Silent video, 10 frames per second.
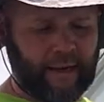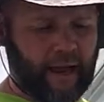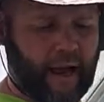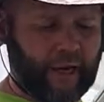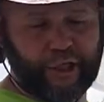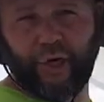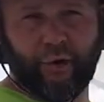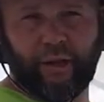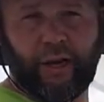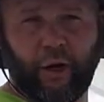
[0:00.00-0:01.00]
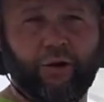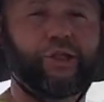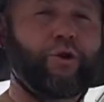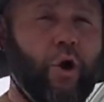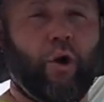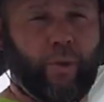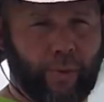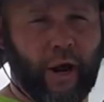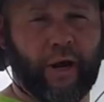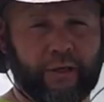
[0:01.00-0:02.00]
Uh, generally, your stronger
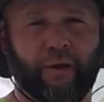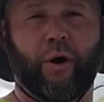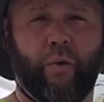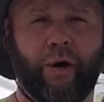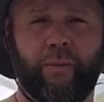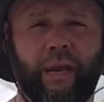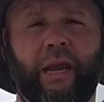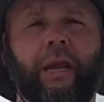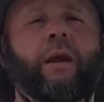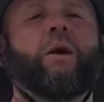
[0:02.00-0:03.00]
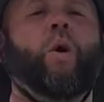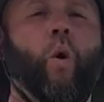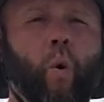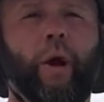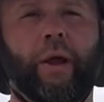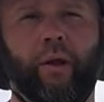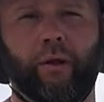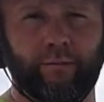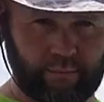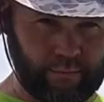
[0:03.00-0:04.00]
products are going to be oil,
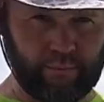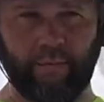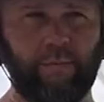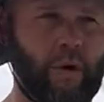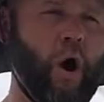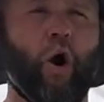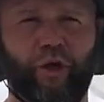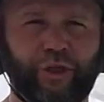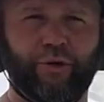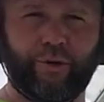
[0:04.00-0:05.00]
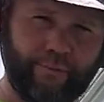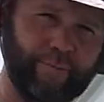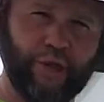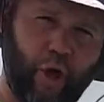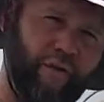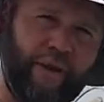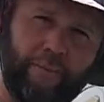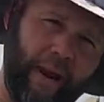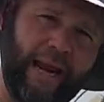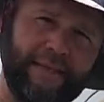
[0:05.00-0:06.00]
harsher solvent
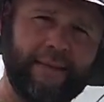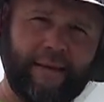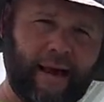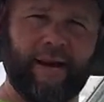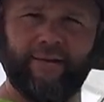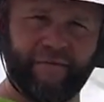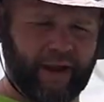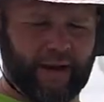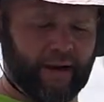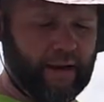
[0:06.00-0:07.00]
based kind of thing.